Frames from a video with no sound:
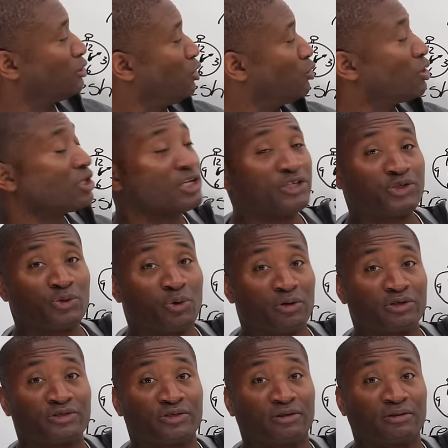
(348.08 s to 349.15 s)
locally
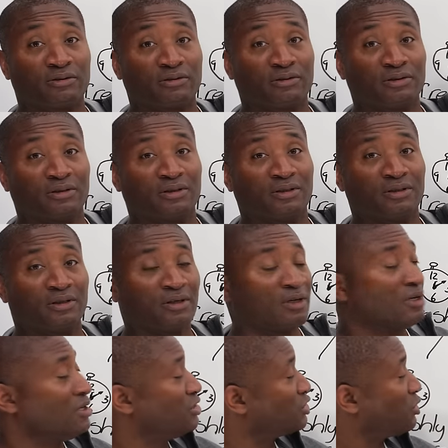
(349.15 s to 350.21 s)
sourced.
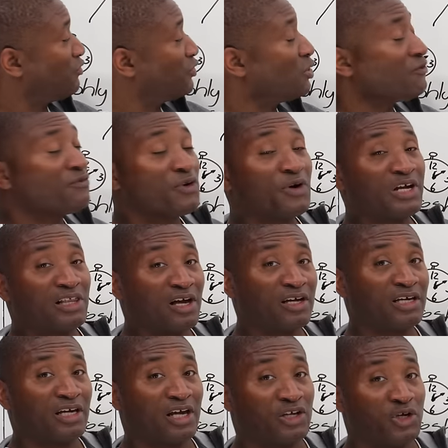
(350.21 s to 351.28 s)
So if you're very
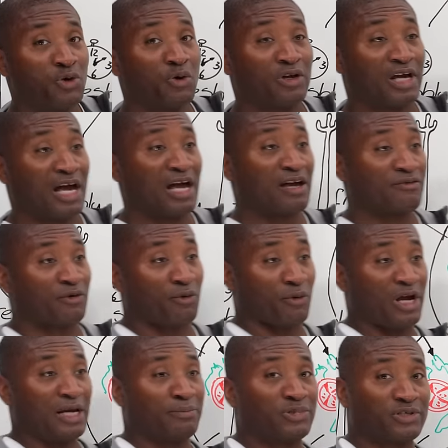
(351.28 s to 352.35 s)
lucky and you can have
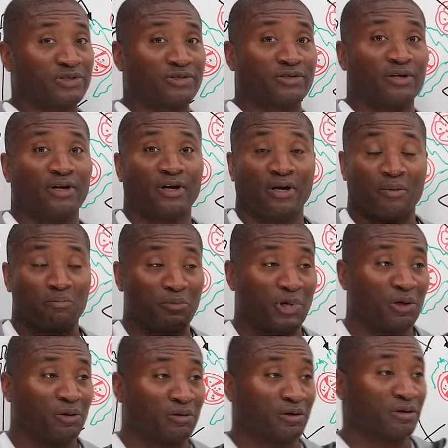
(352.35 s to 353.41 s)
grapes,
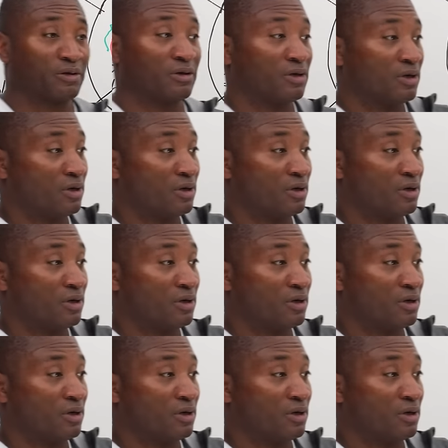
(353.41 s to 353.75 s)
milk,